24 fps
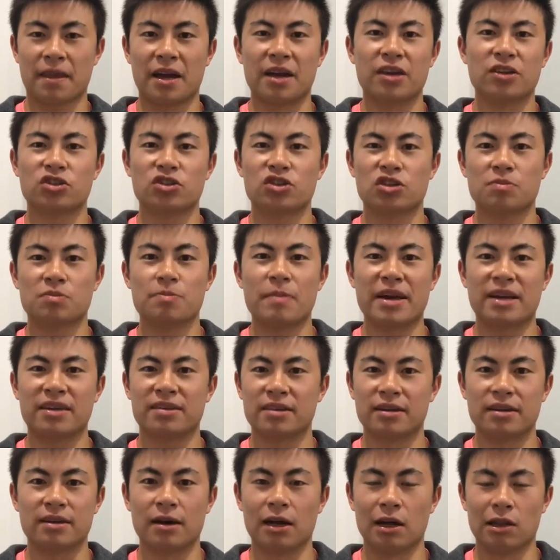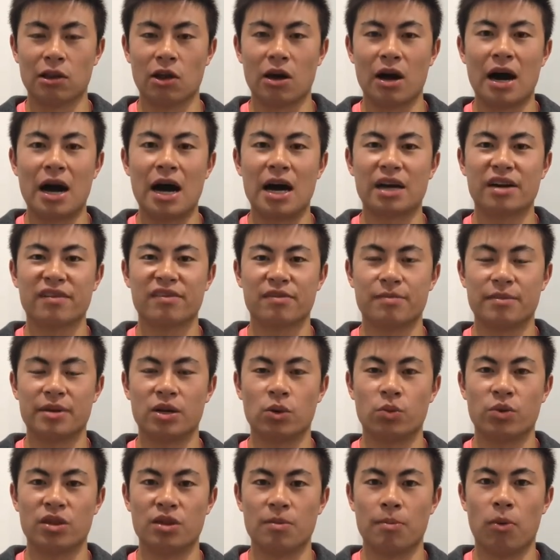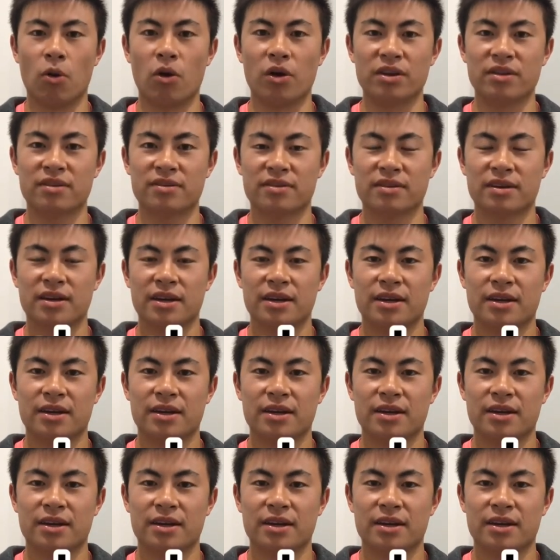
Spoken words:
it just makes it a lot harder for me to win the points.